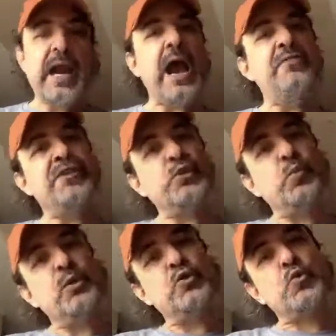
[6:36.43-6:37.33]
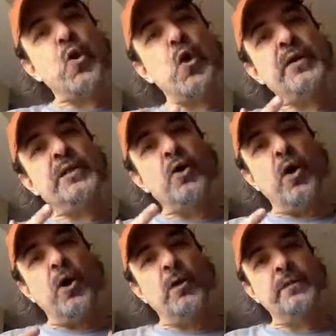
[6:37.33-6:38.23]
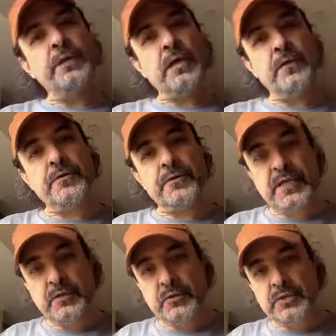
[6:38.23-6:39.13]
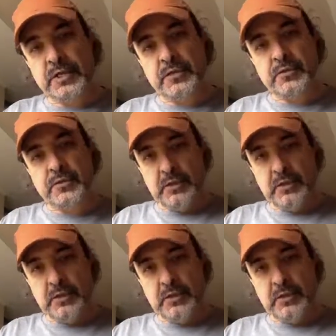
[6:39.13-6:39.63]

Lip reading: And this will draw in all the other NATO states,